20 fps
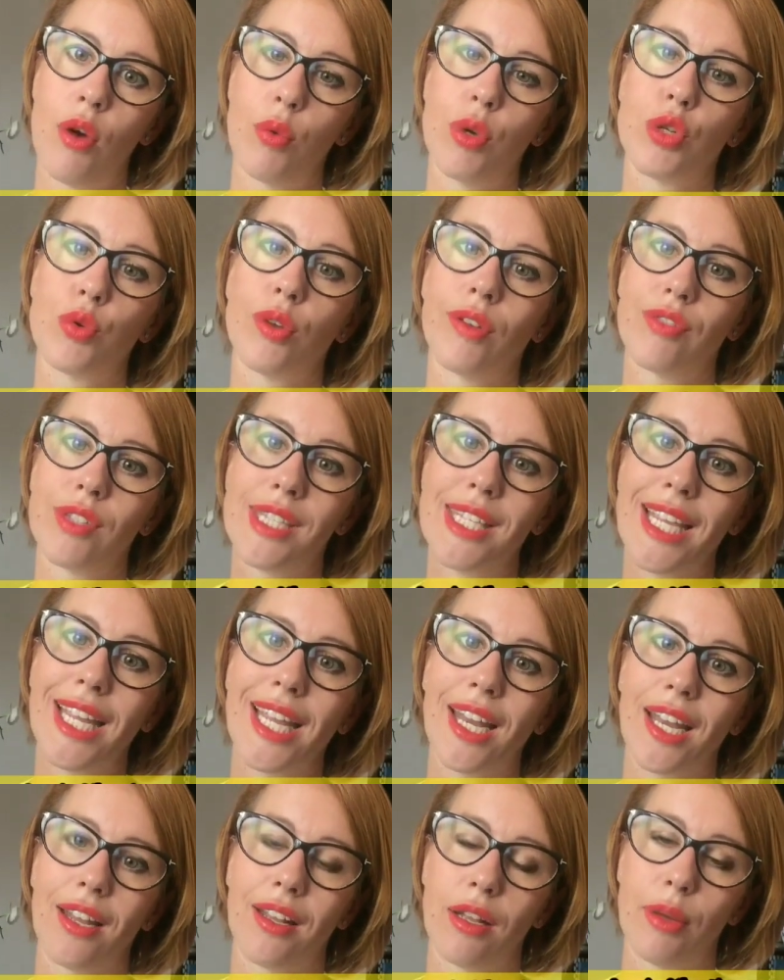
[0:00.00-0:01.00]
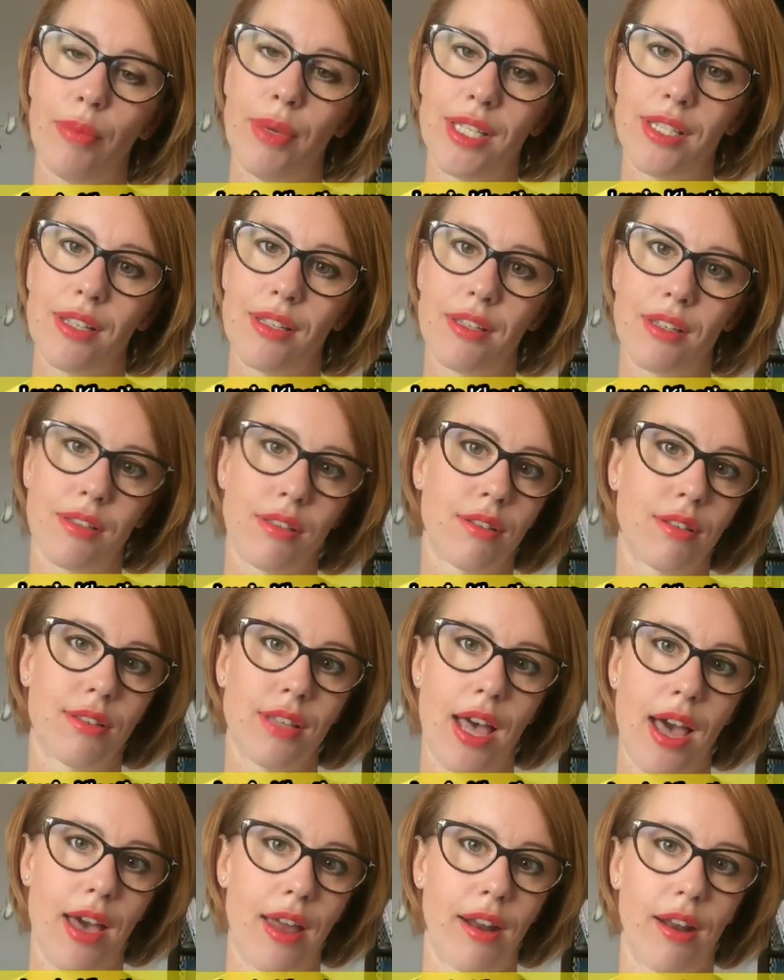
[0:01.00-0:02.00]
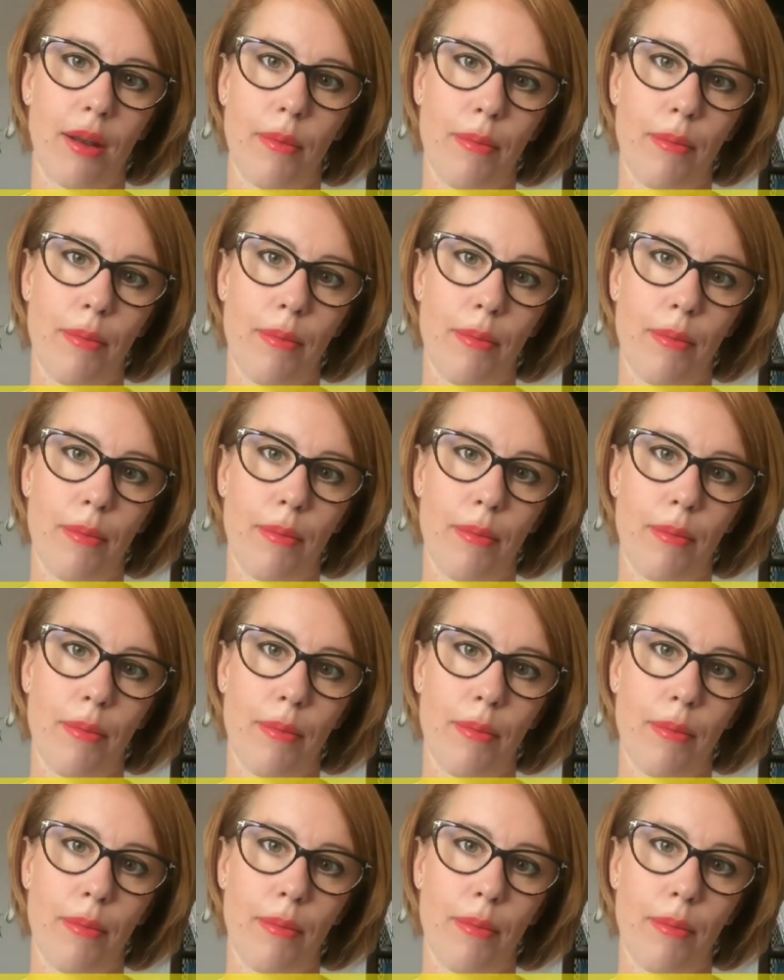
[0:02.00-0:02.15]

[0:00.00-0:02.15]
which we've seen in the business and society